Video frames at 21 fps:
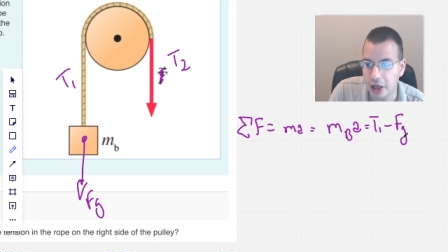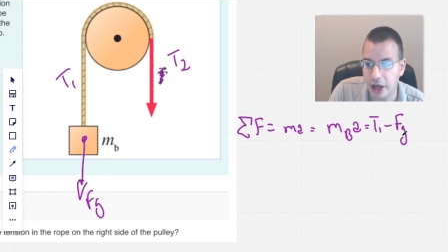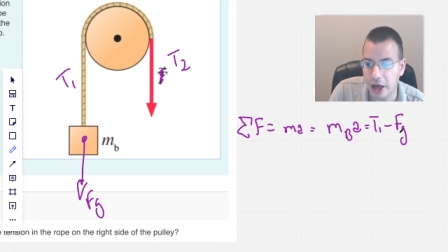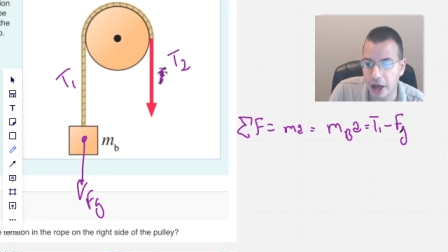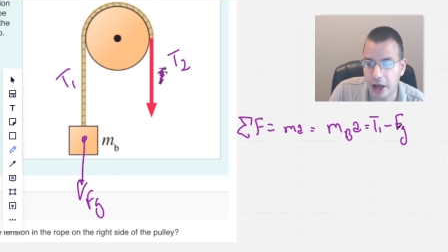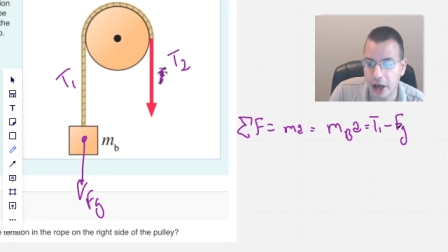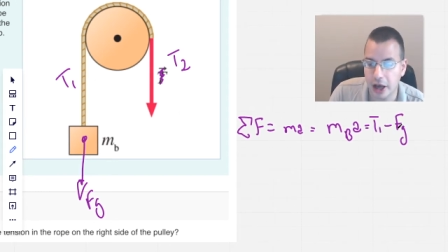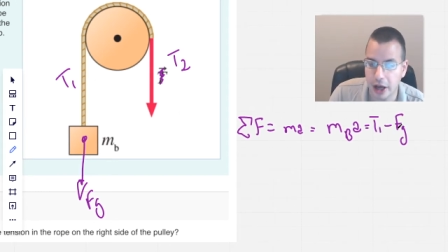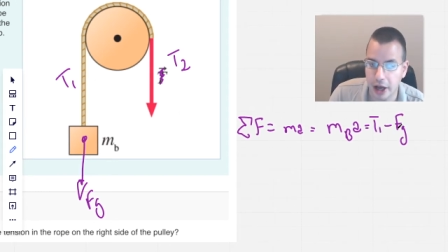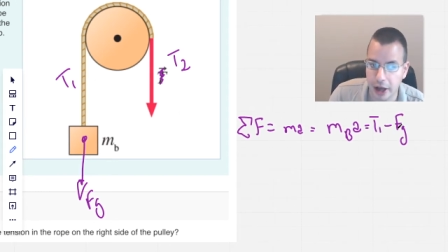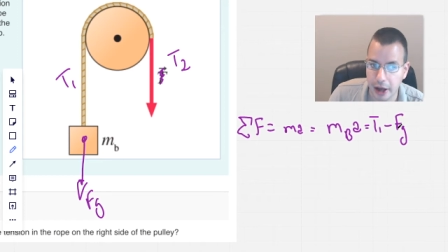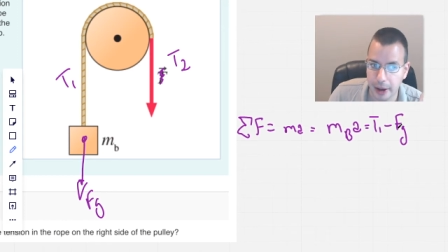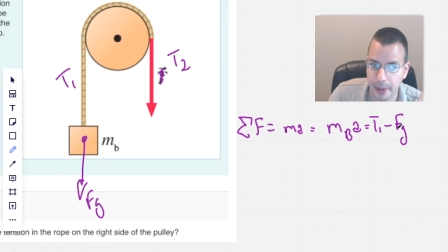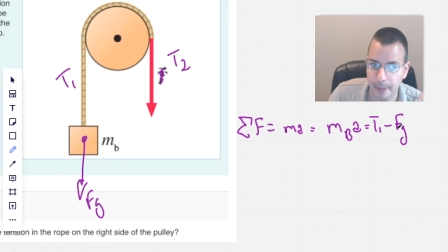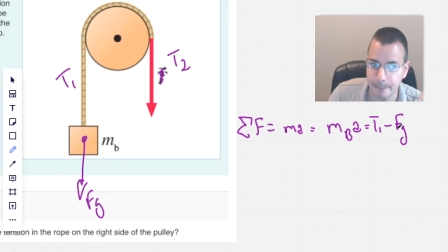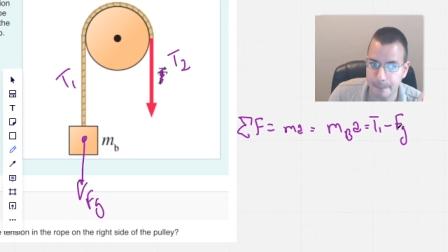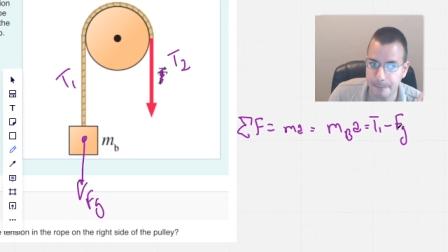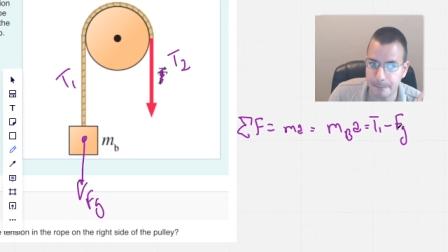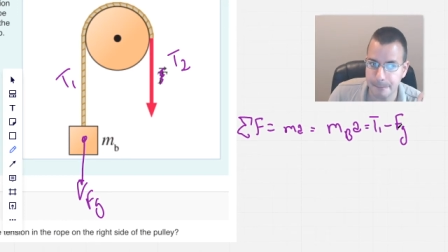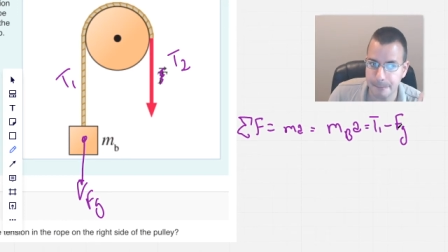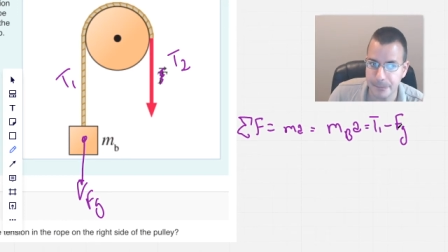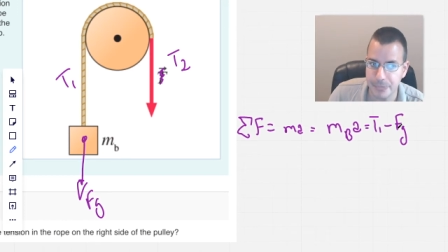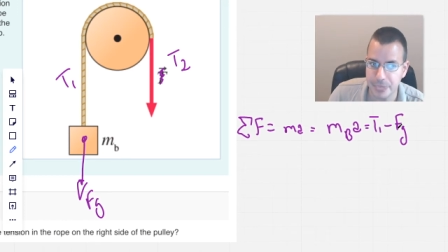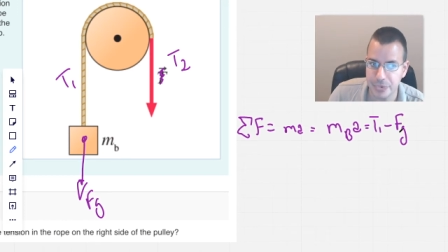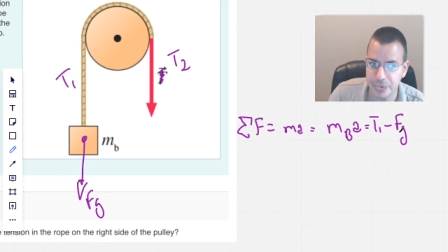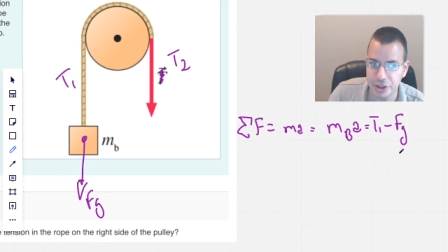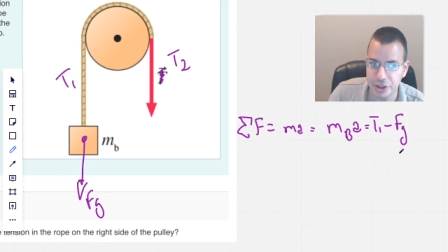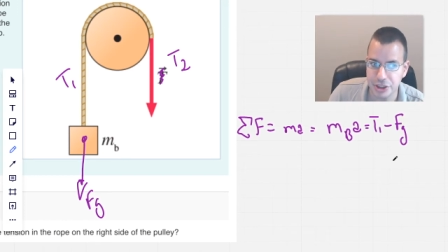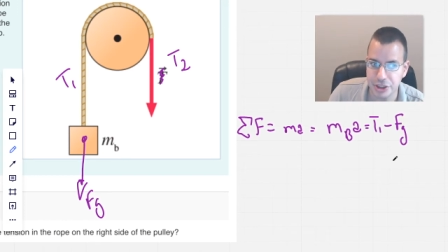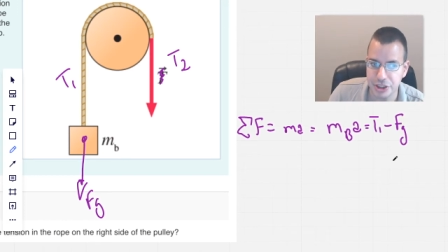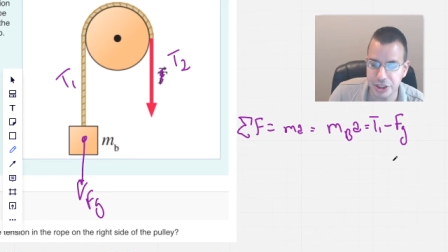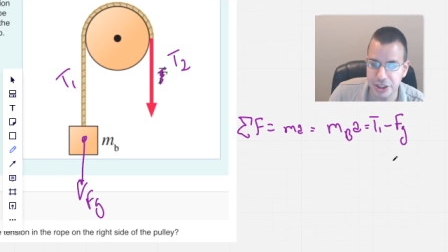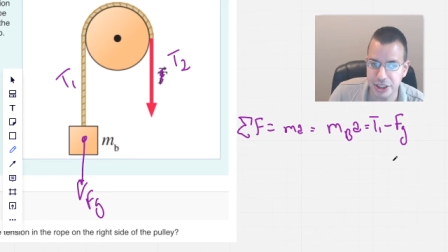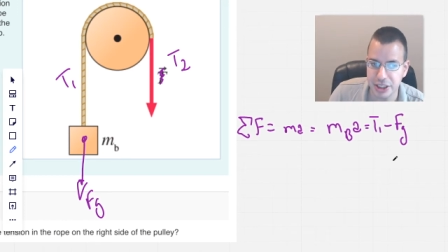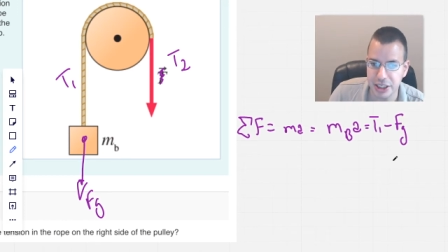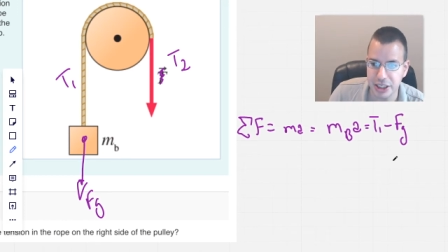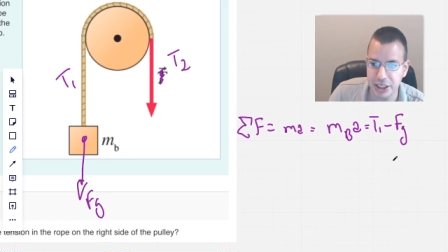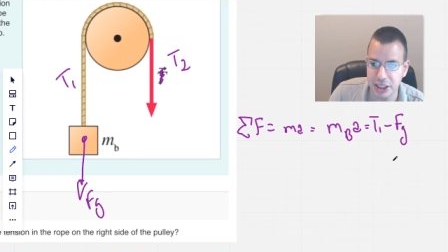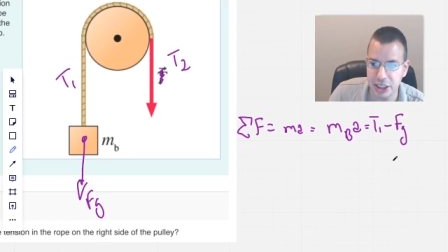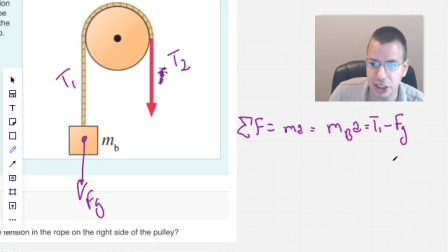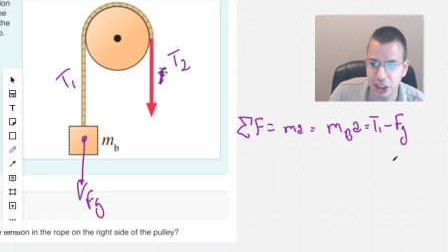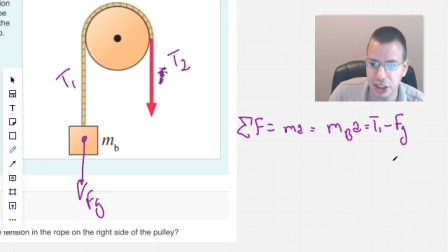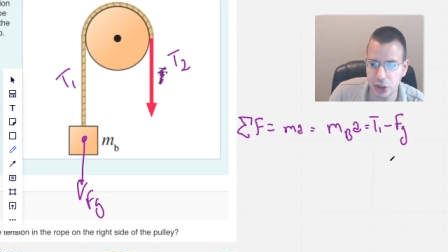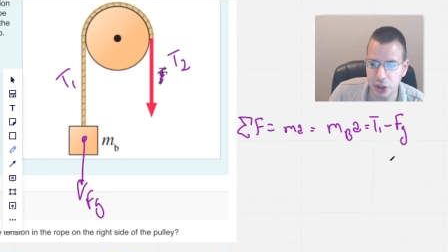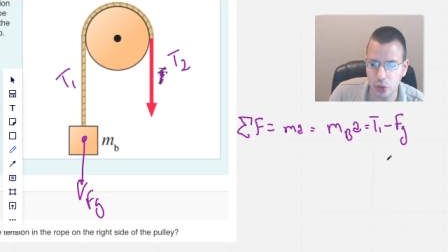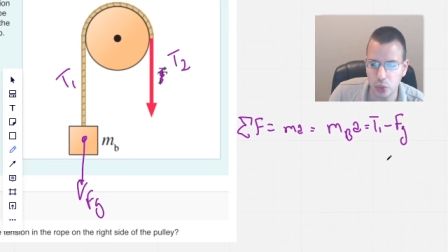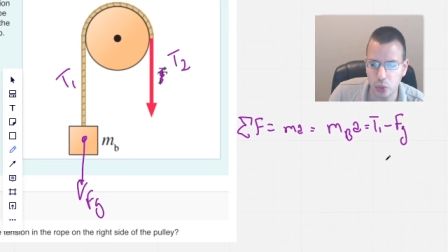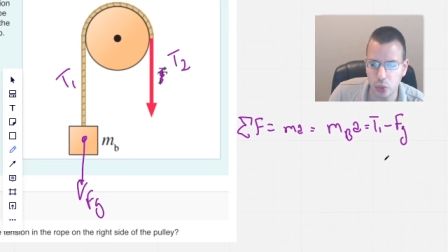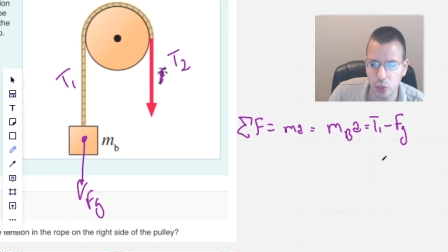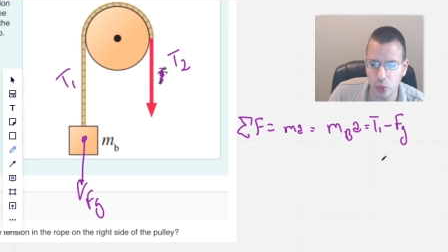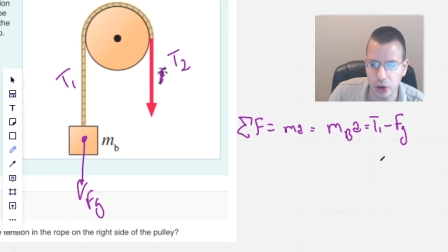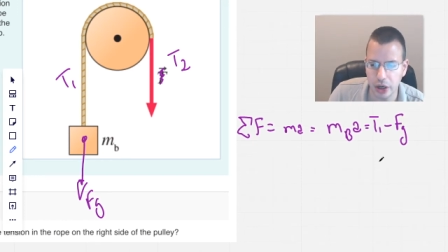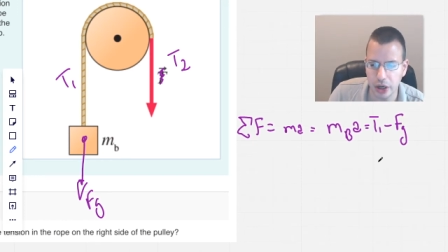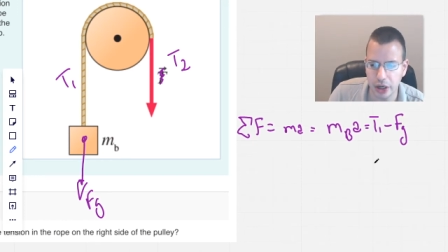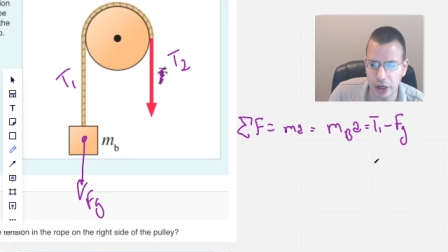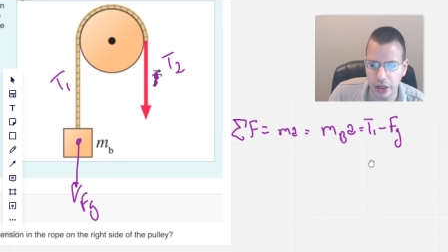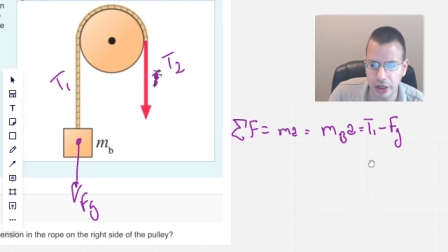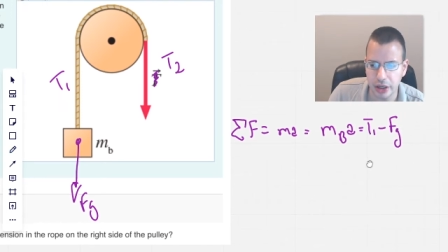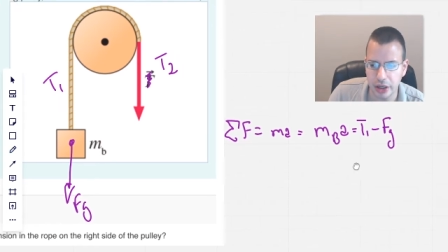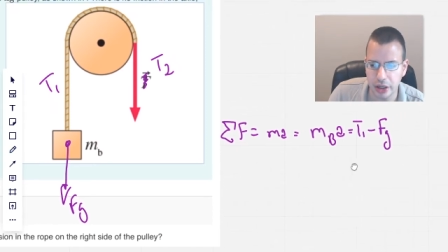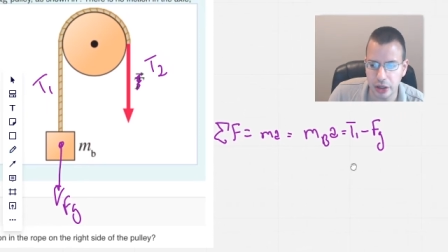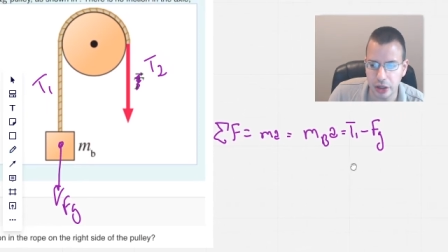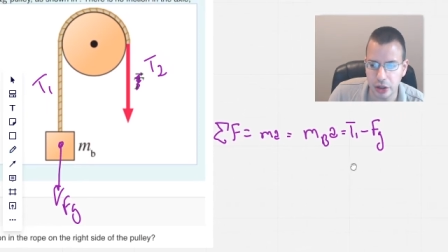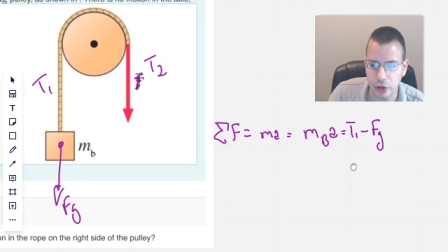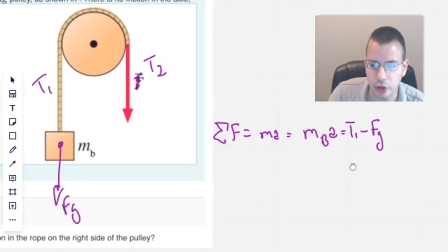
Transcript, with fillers: Um, T1,